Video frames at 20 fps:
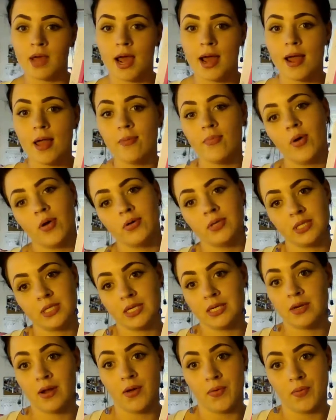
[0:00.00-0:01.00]
I
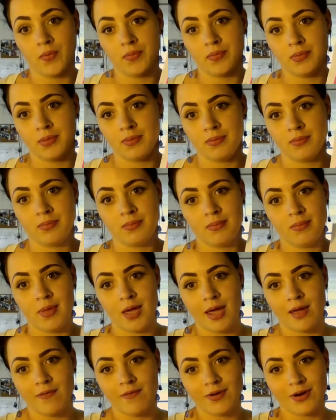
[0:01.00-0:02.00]
post-it note
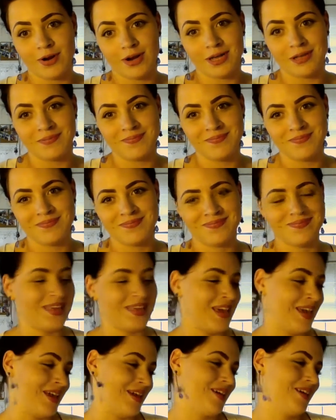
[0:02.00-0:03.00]

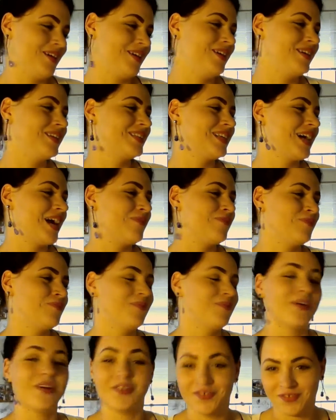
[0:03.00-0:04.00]
everything because I'm
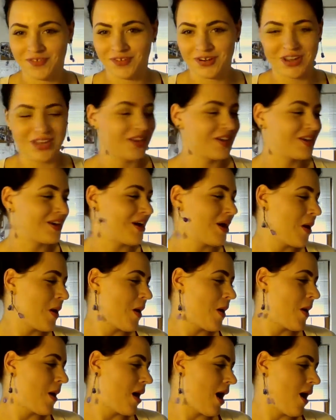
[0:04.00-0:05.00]
a freak.
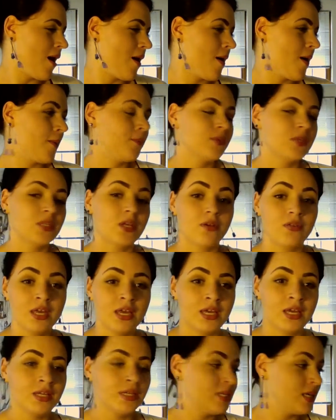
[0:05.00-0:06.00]
So
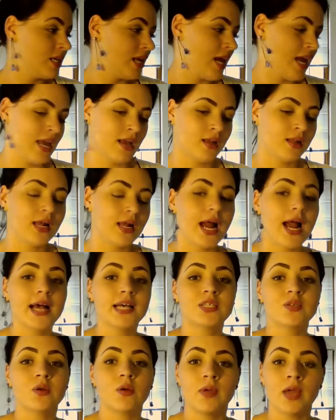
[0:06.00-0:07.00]
then today in
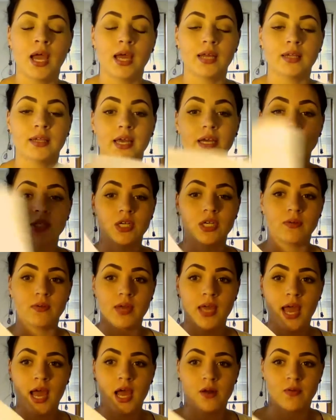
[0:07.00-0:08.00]
class, when we had lecture,
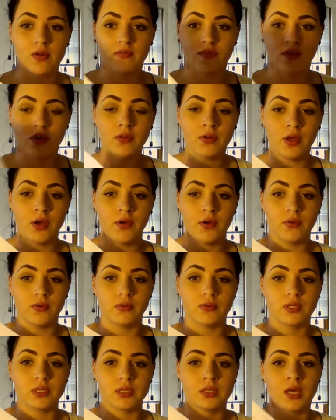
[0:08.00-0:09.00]
we had review
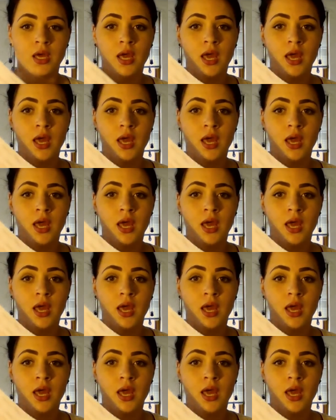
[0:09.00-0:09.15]
notes.